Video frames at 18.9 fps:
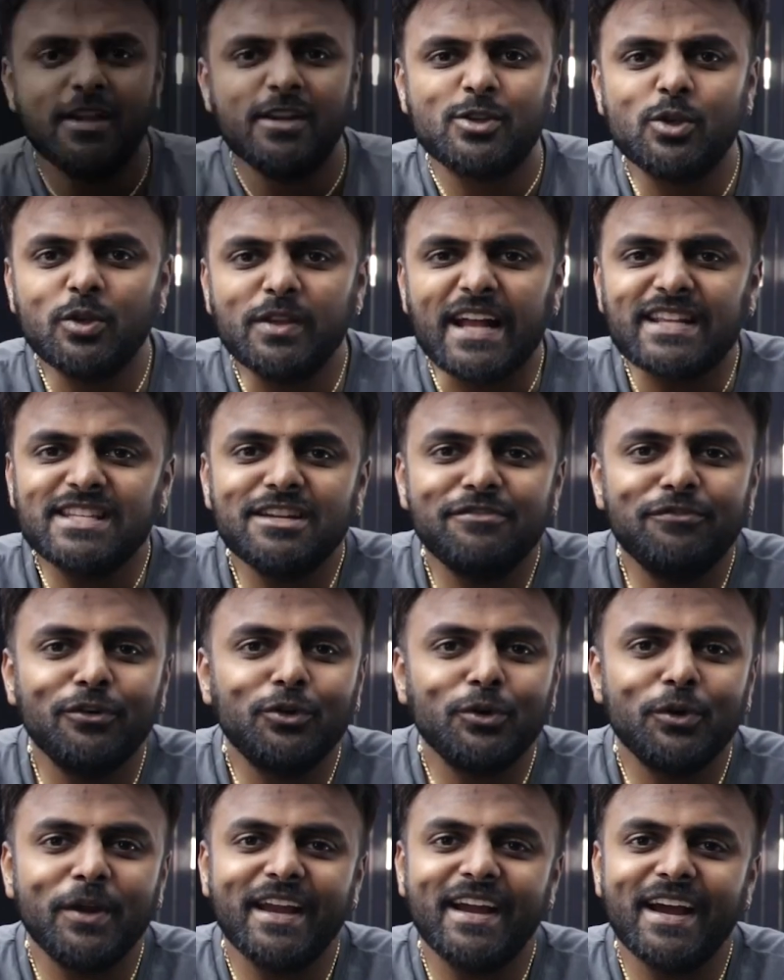So that's it for
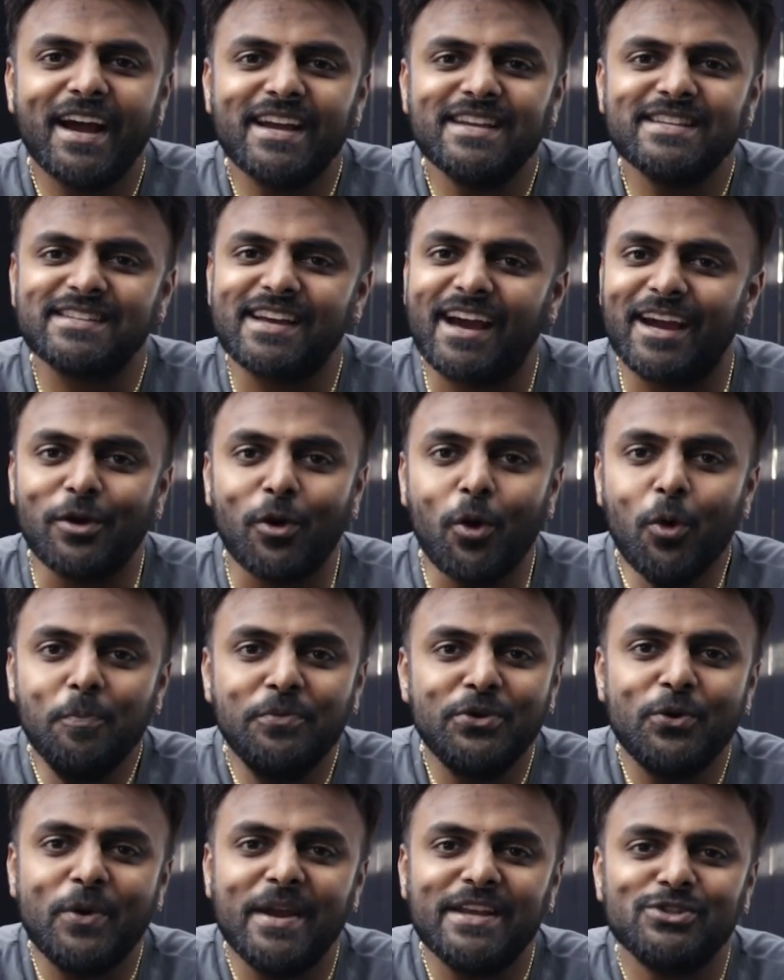today guys. I hope
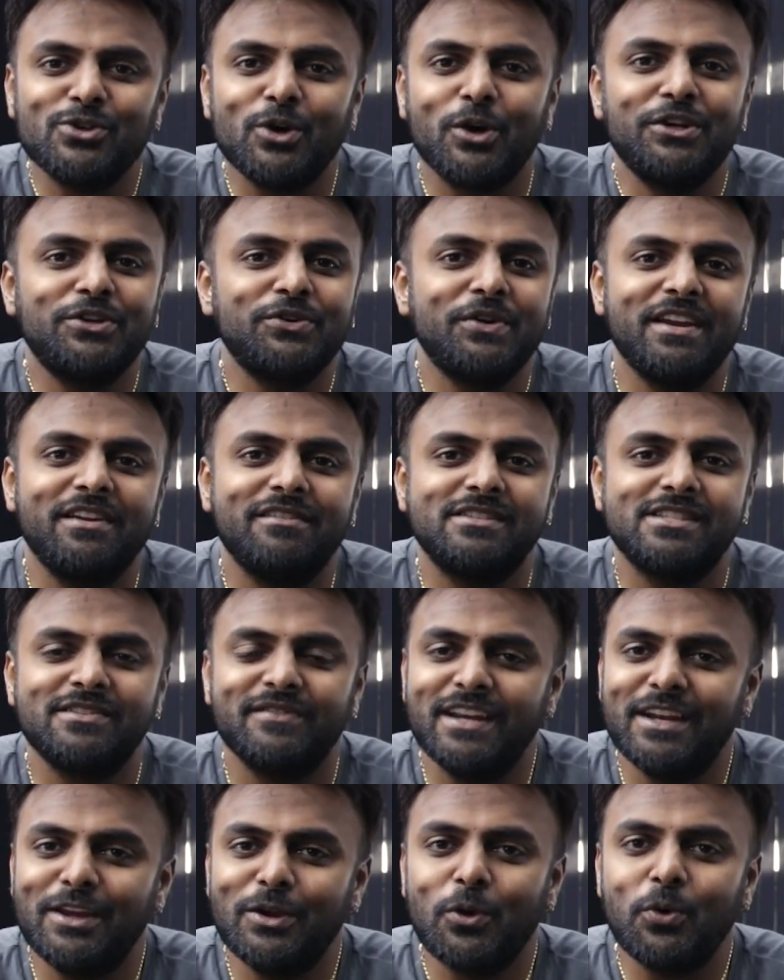you enjoyed today's
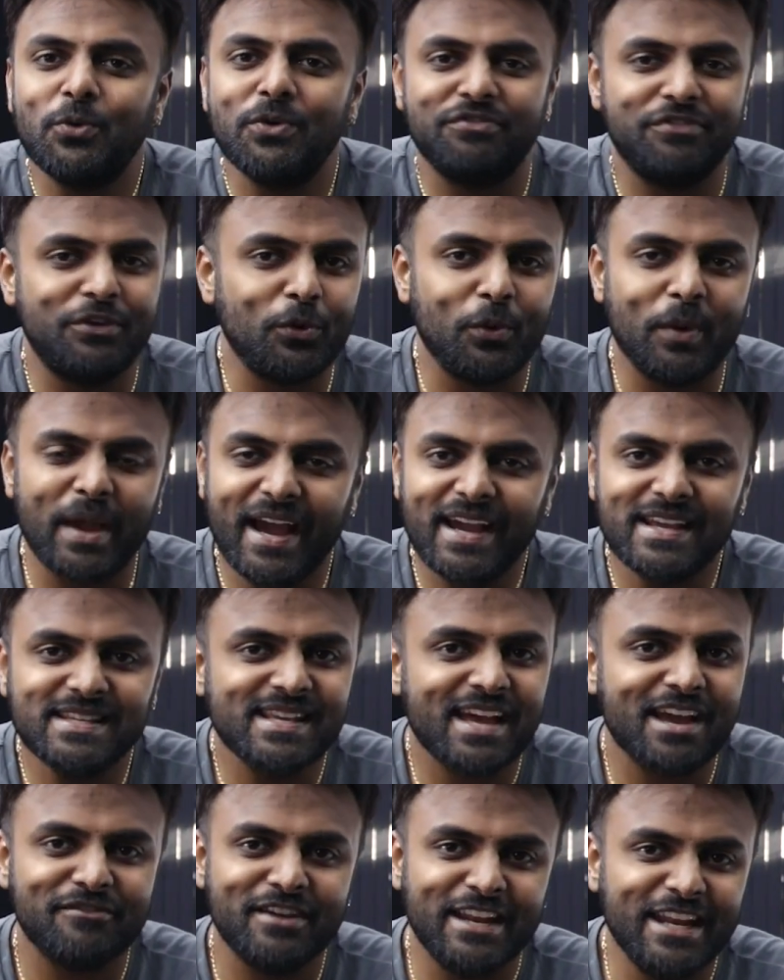video. If you guys
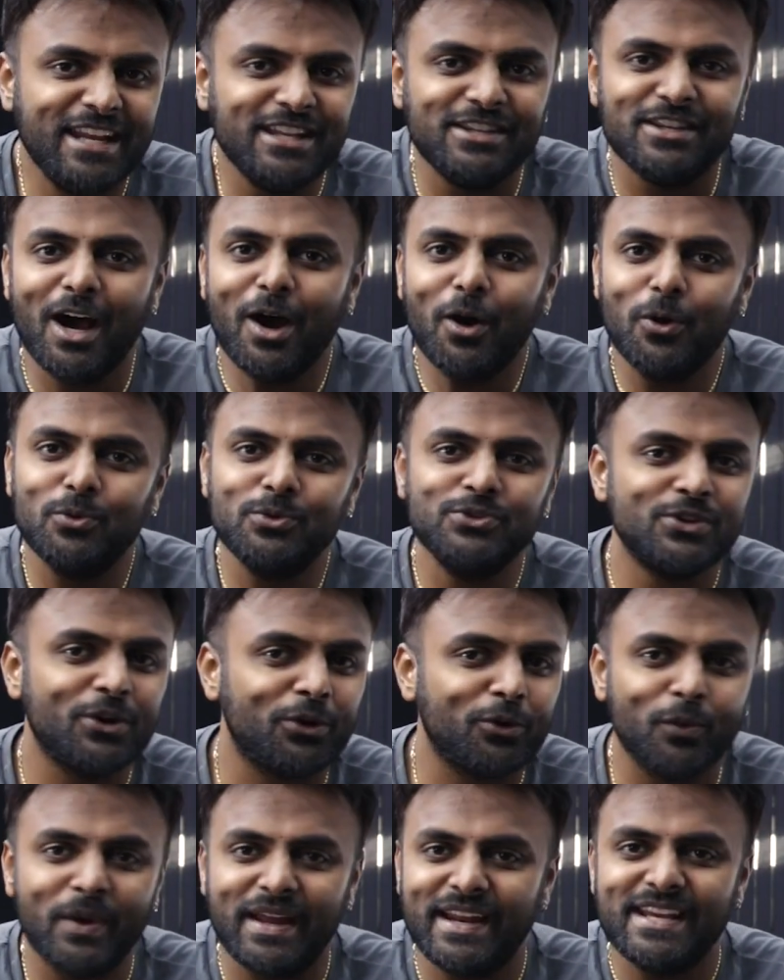have any doubts or
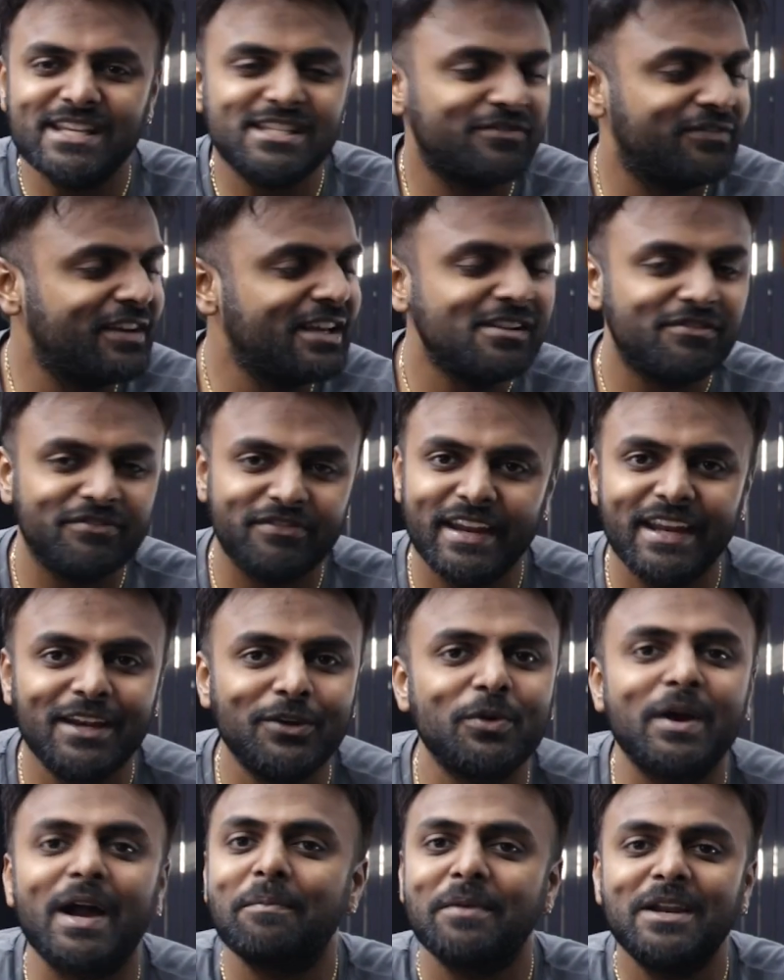queries, feel free
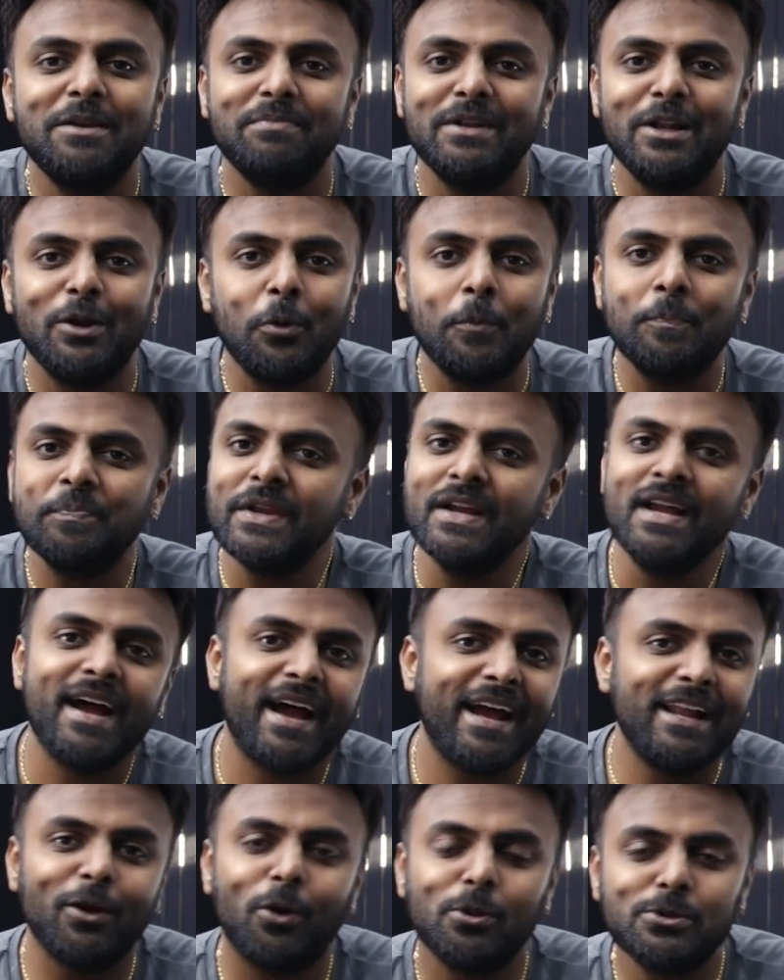to comment below.
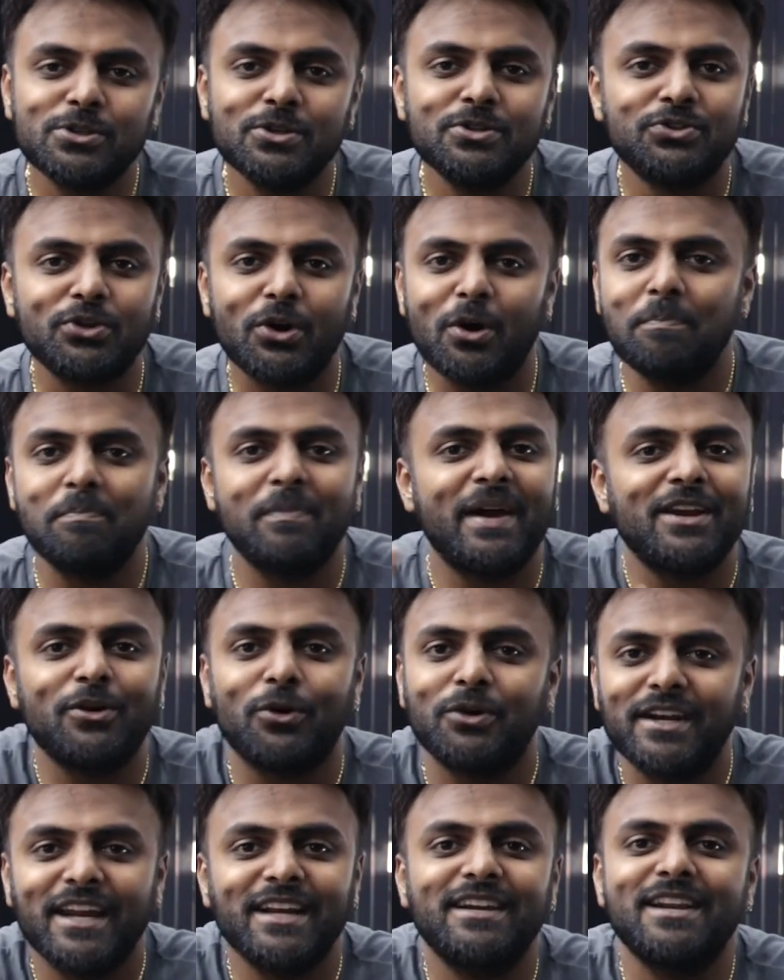I'll also drop my
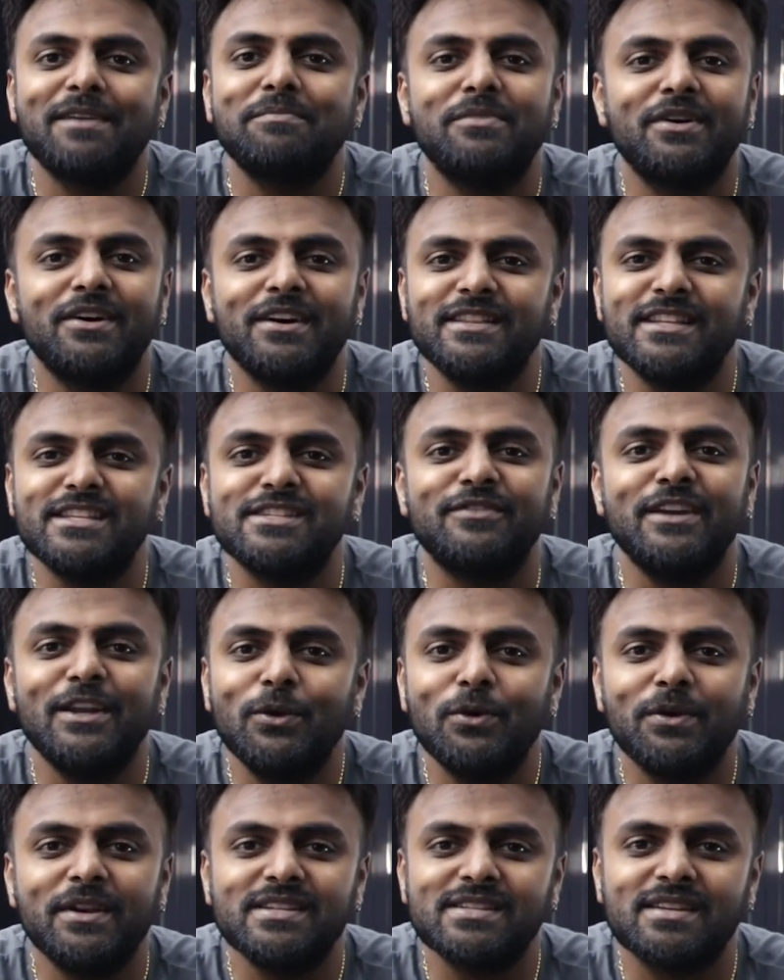contact number in this
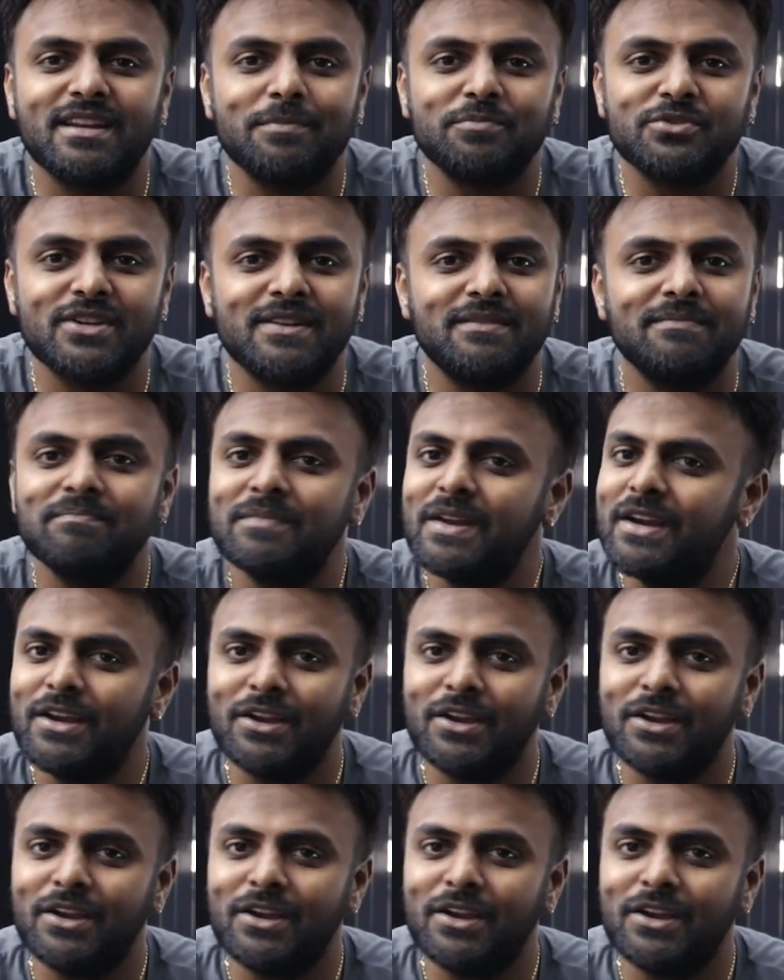video description.